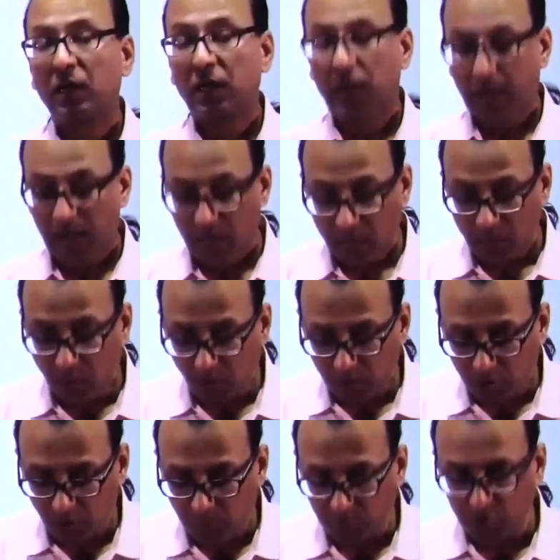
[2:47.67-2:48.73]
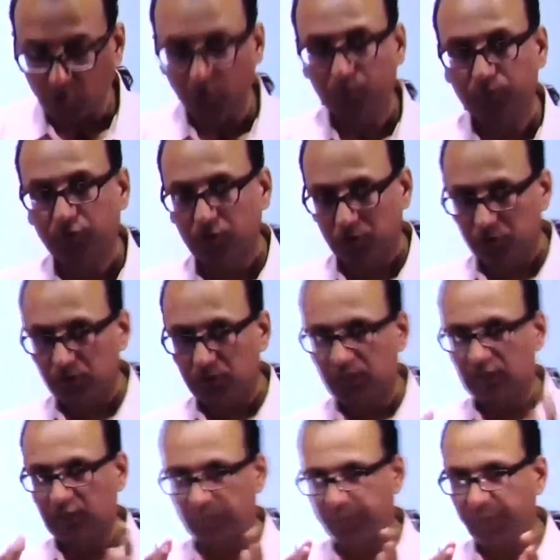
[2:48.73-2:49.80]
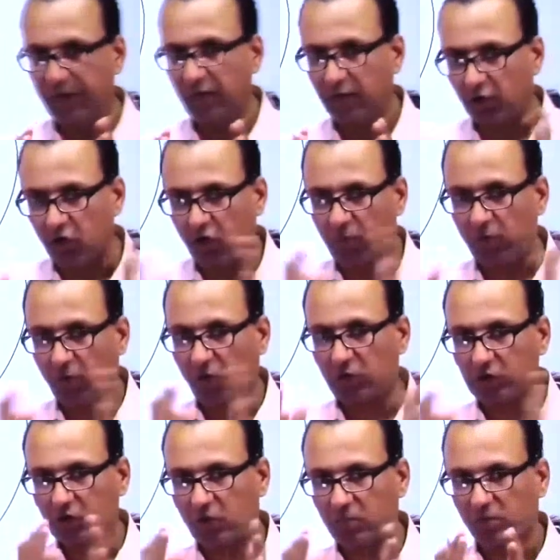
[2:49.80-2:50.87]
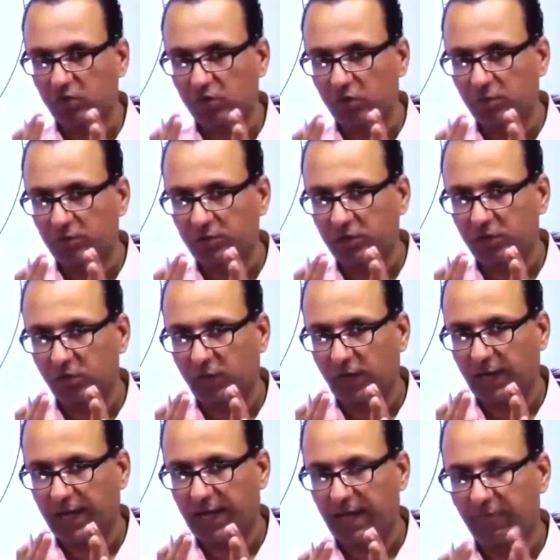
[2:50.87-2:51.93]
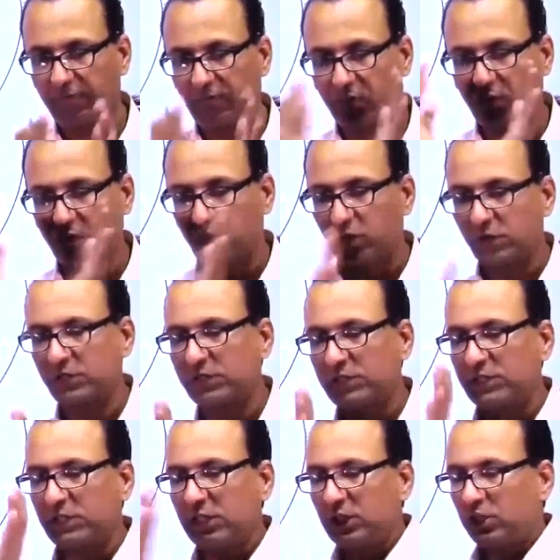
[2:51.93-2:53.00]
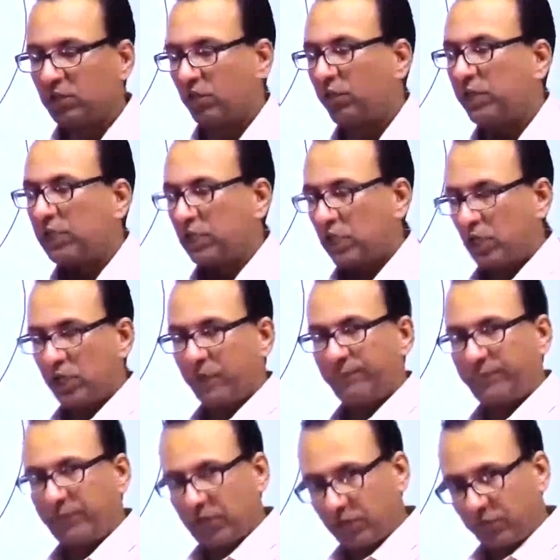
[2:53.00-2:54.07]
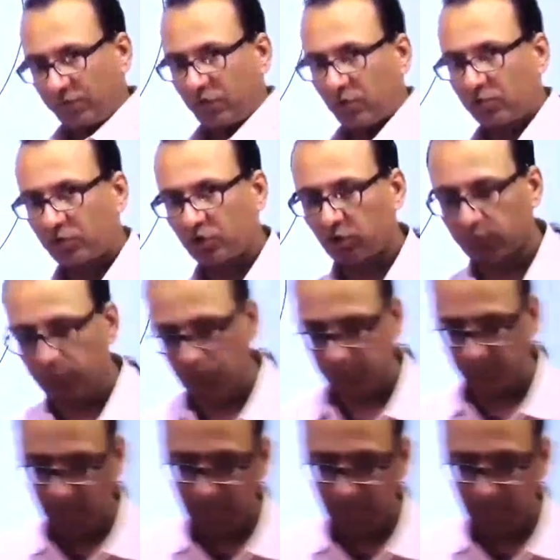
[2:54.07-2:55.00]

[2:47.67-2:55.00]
In those chromosomes, this pair, homologous chromosomes, you can have 23 pair of chromosomes